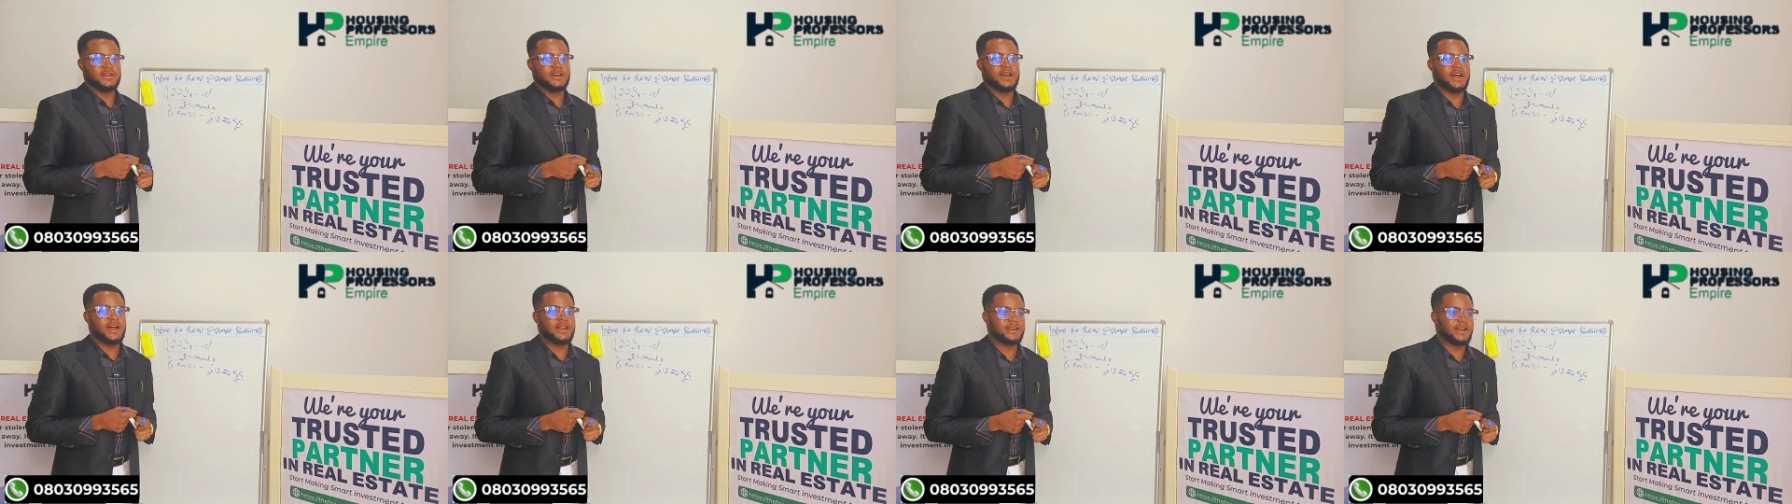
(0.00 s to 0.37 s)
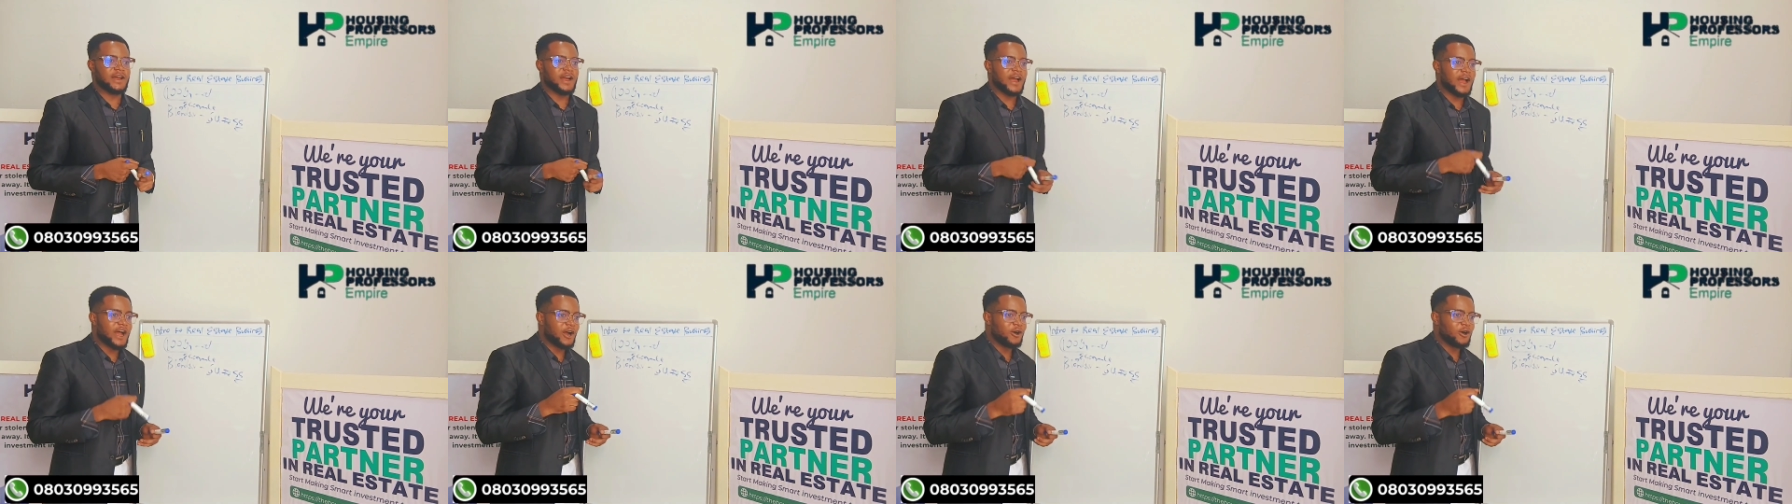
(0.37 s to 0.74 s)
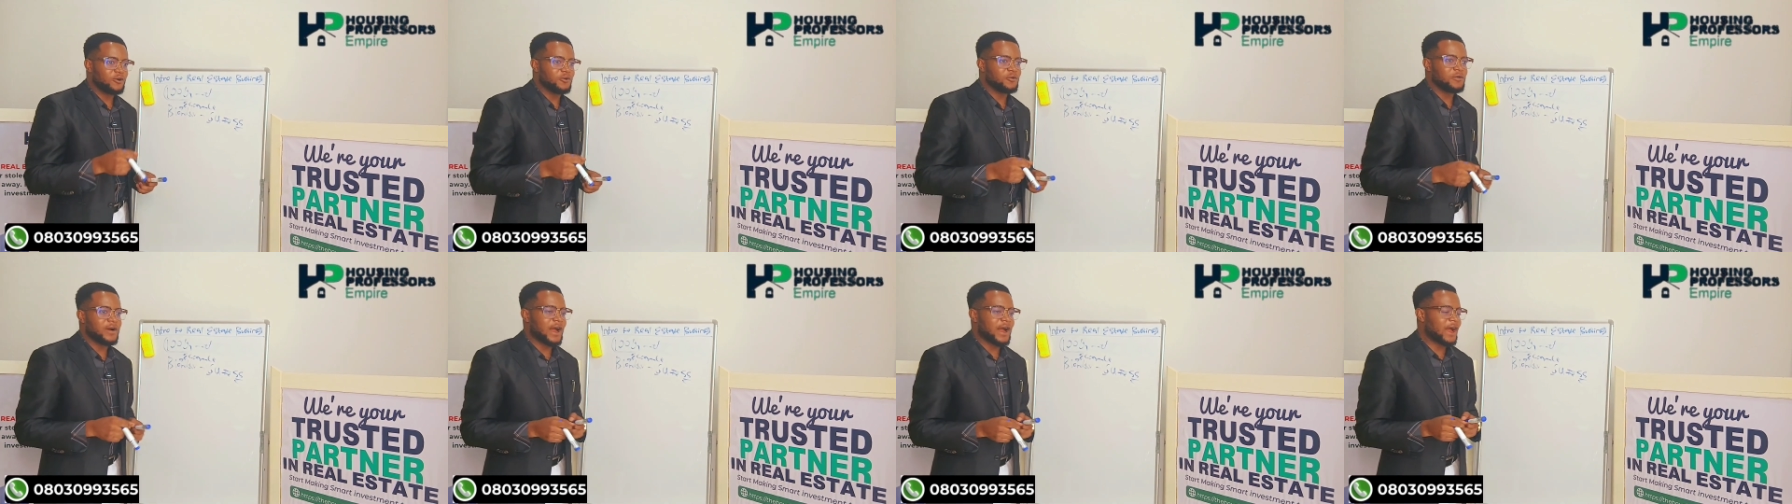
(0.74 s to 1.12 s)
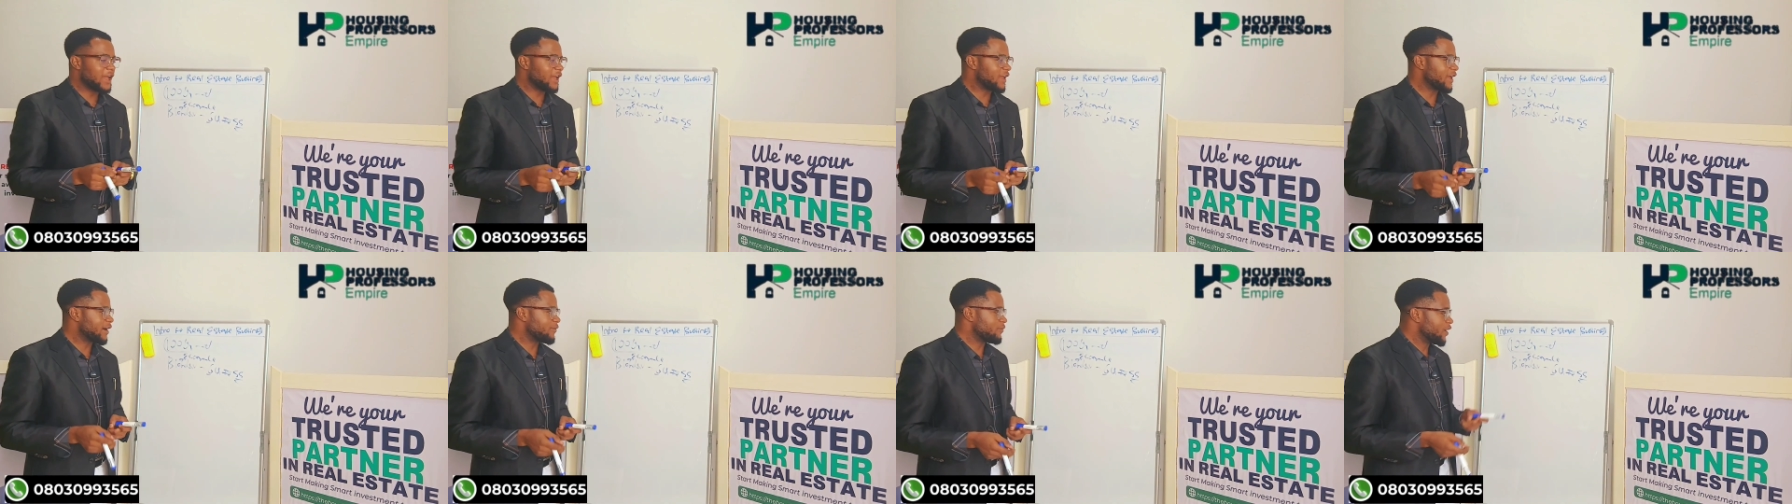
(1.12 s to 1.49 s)
and how
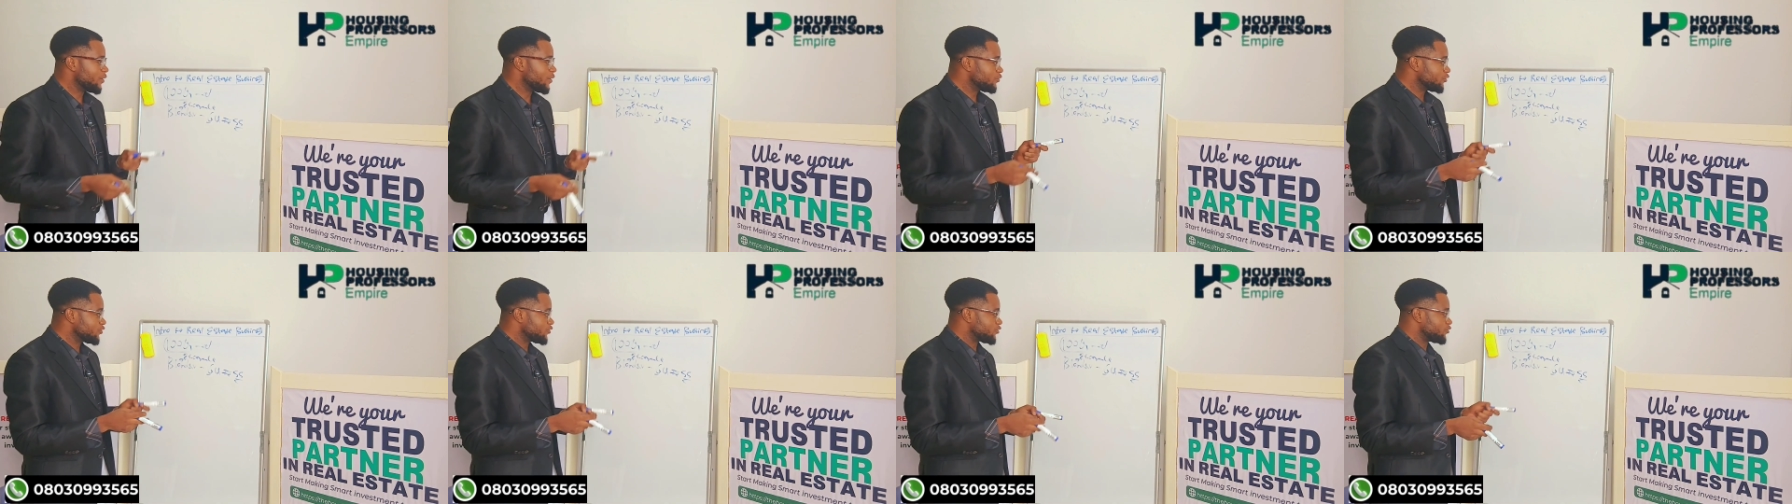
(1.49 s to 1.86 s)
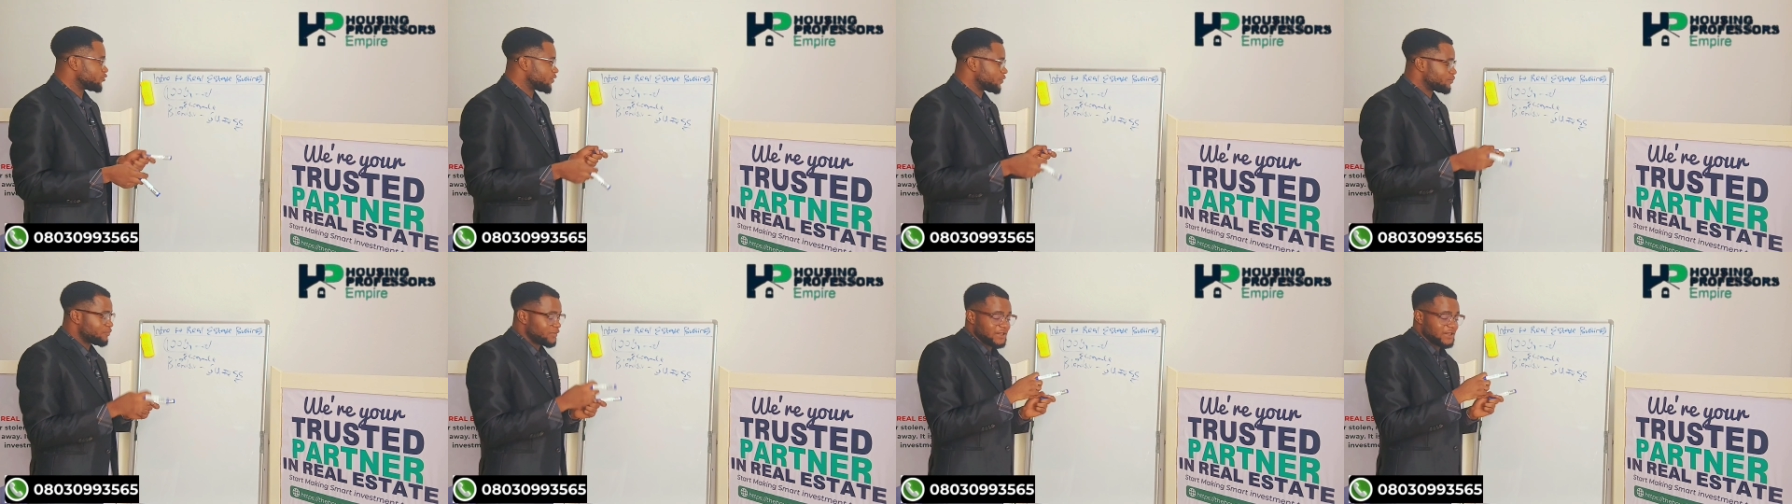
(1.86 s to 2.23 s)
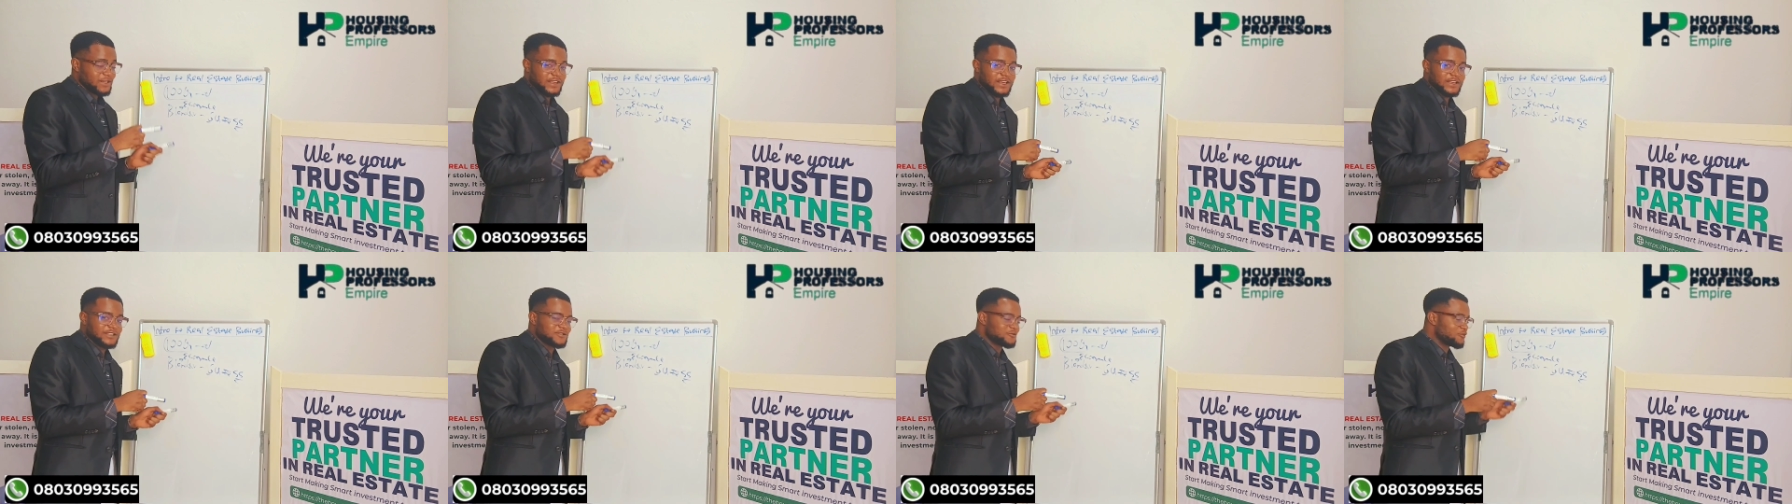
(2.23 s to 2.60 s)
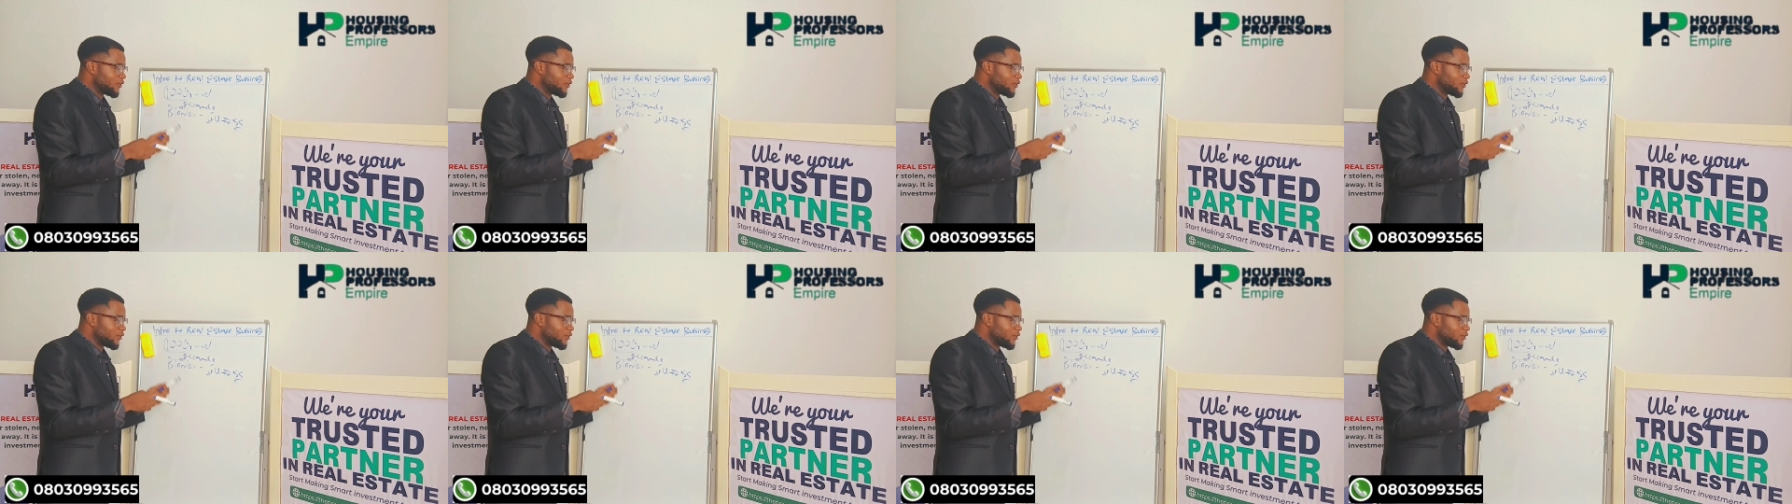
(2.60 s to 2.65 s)
I am able to replicate